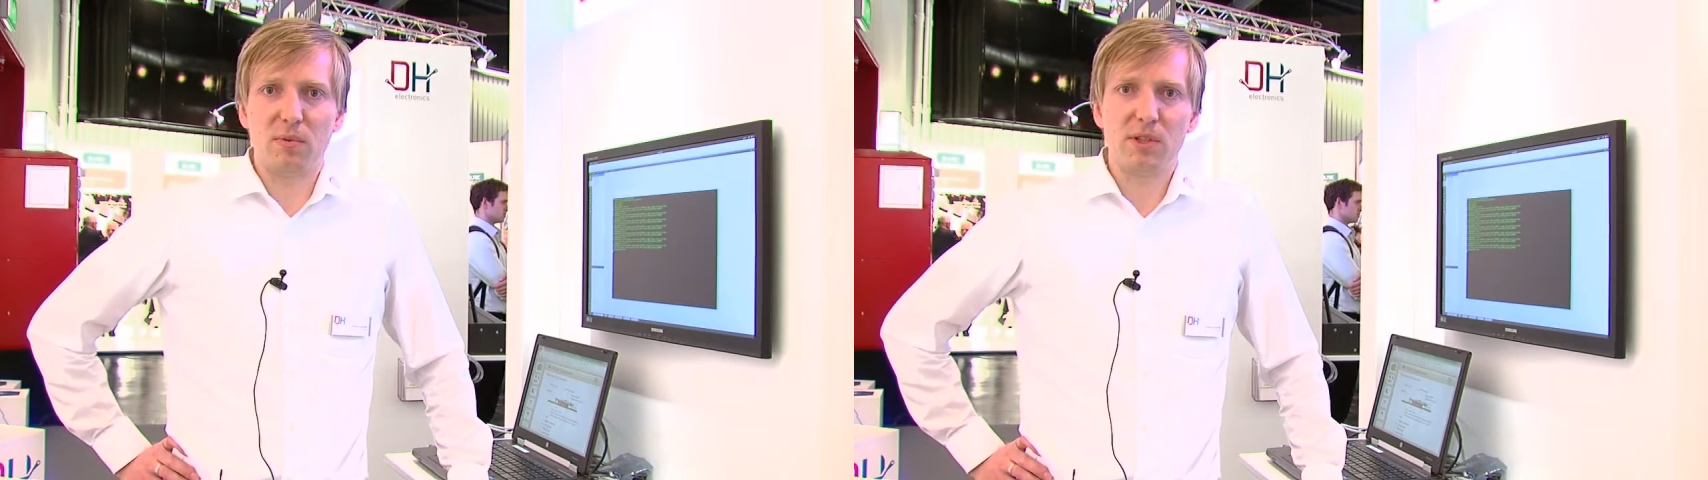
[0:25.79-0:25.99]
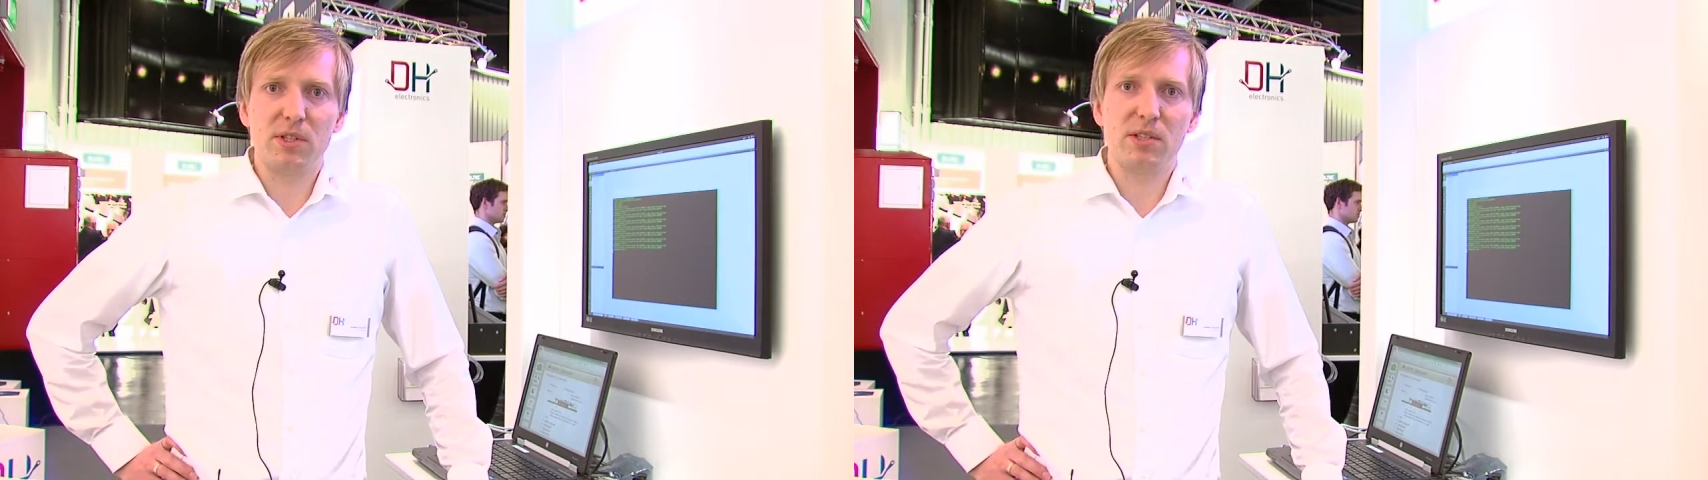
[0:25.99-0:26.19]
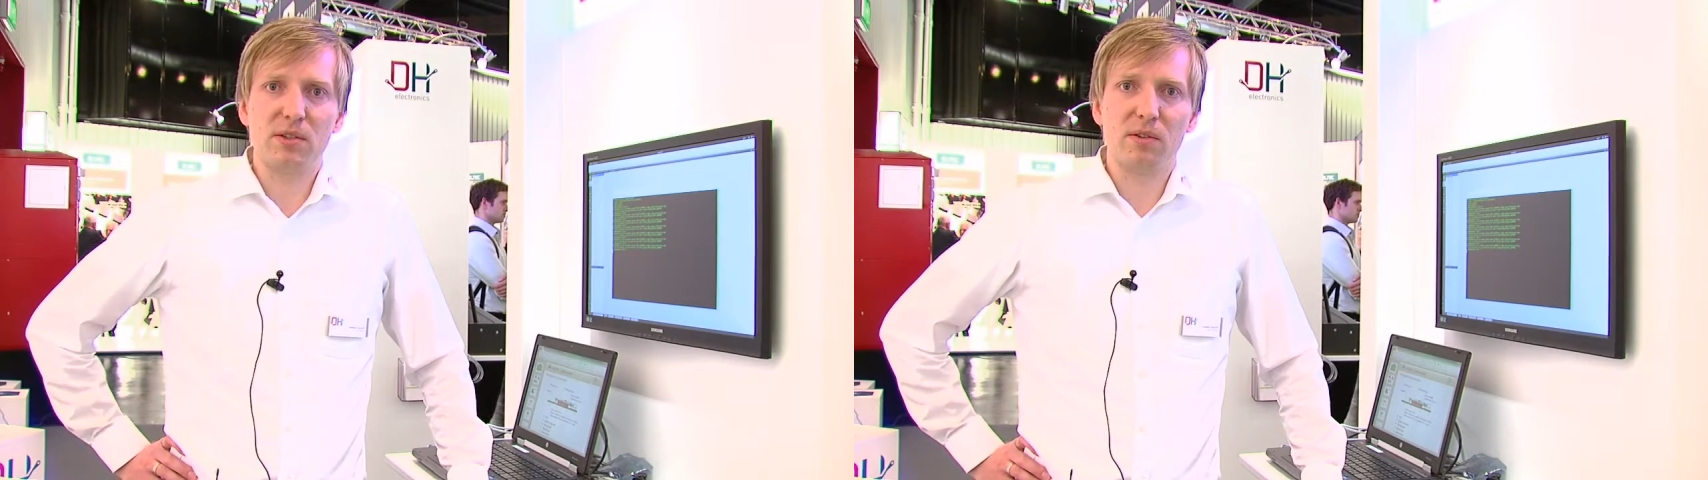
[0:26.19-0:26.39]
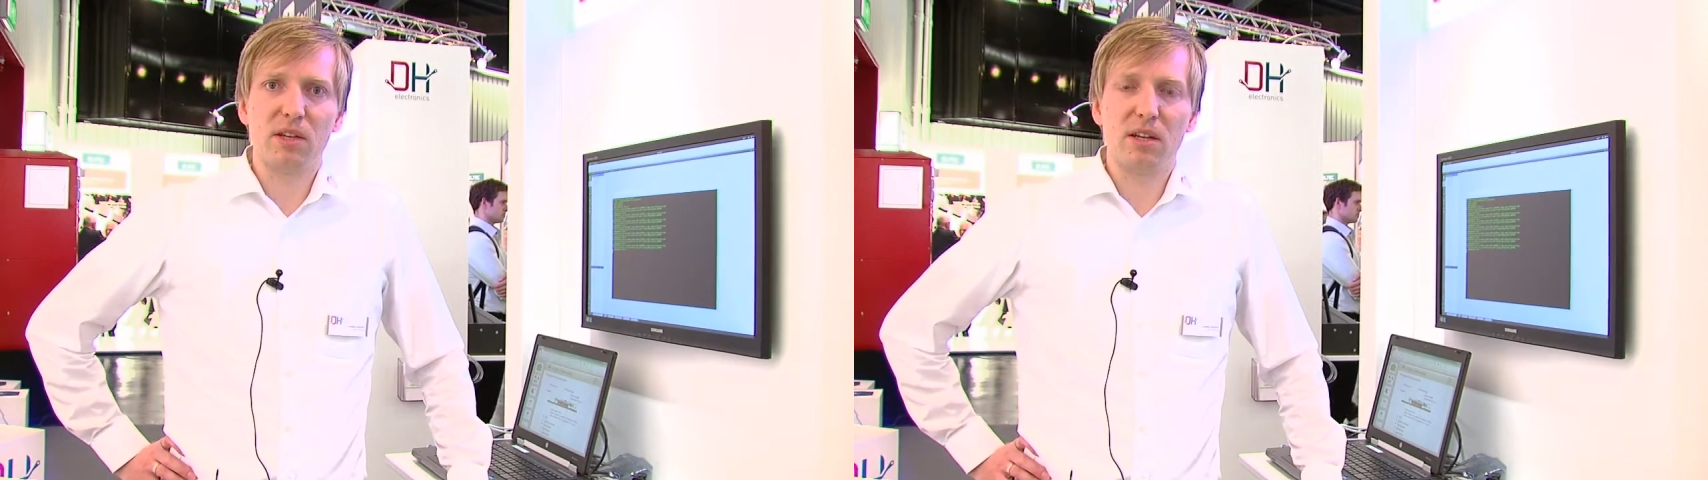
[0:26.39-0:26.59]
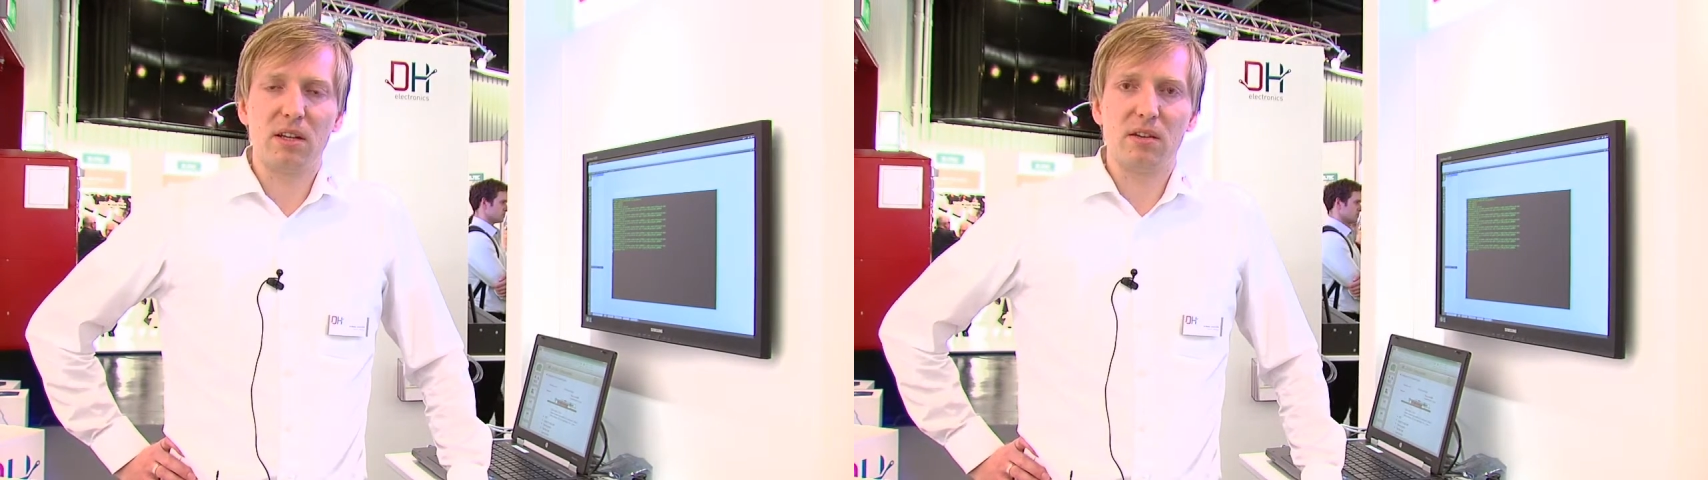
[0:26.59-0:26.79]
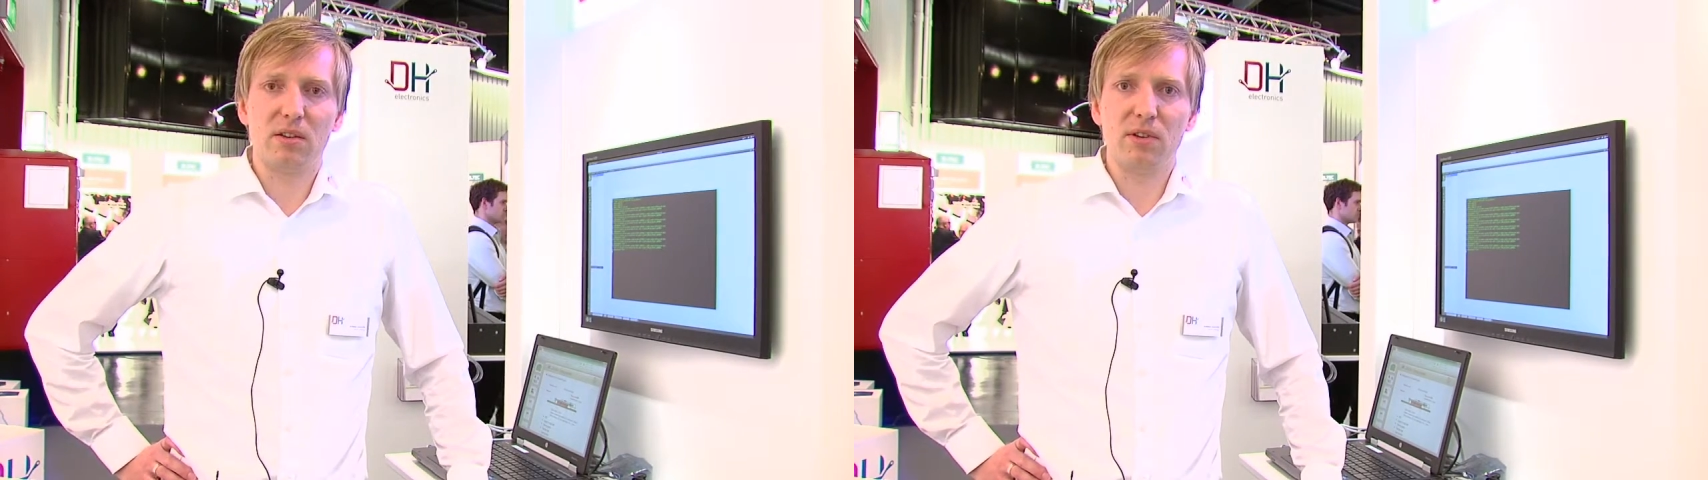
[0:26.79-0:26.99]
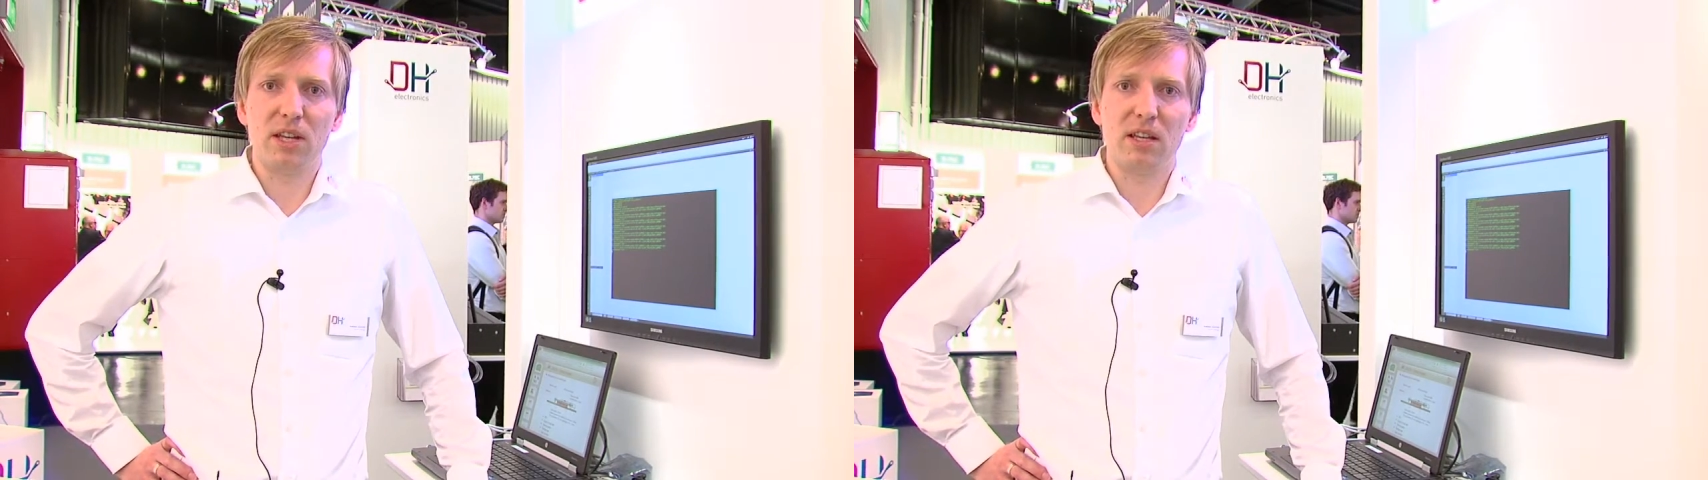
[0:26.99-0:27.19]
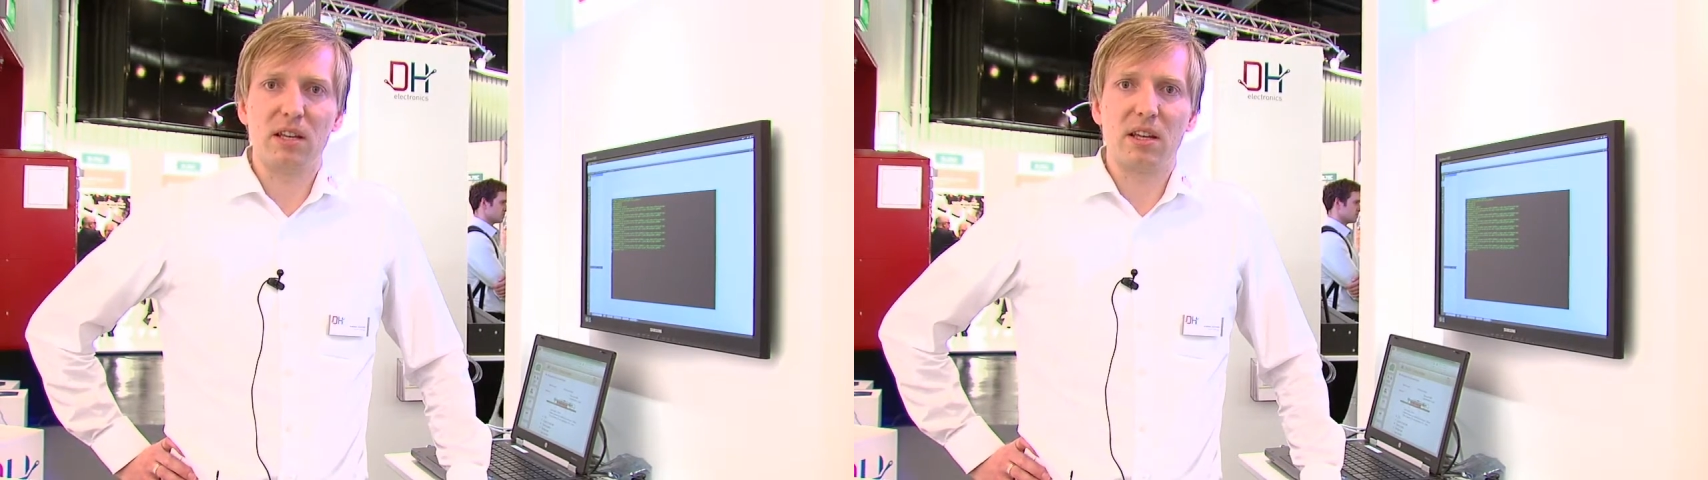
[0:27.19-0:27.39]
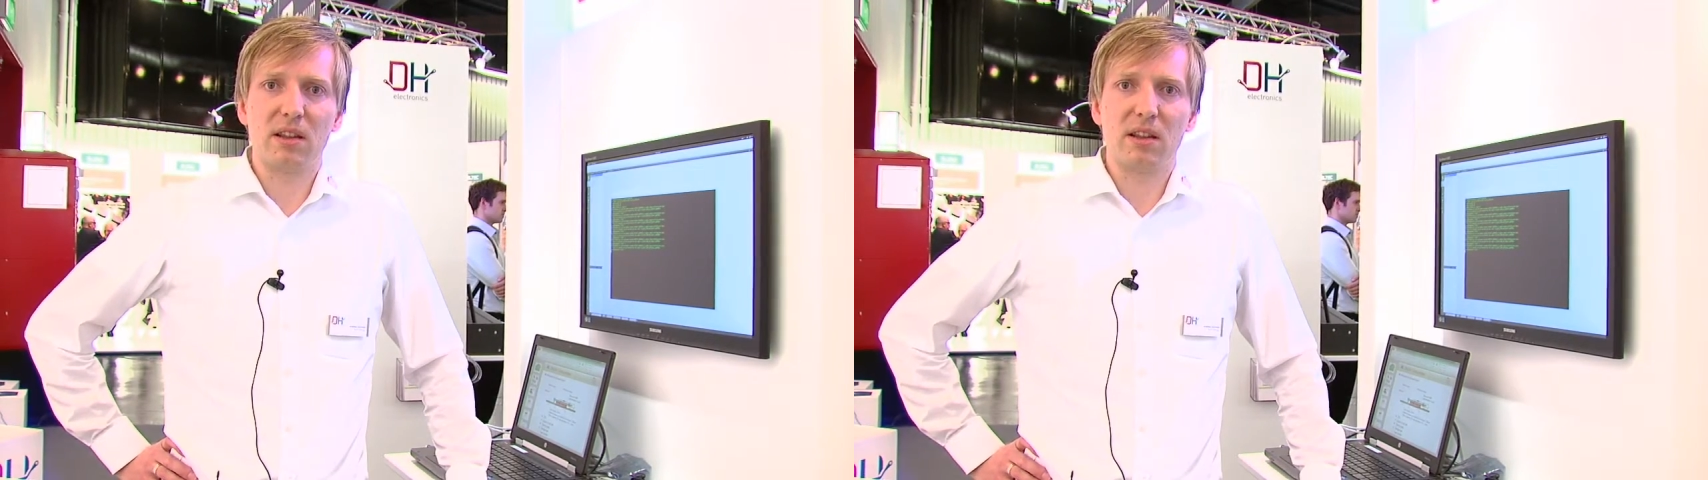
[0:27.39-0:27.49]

which is unique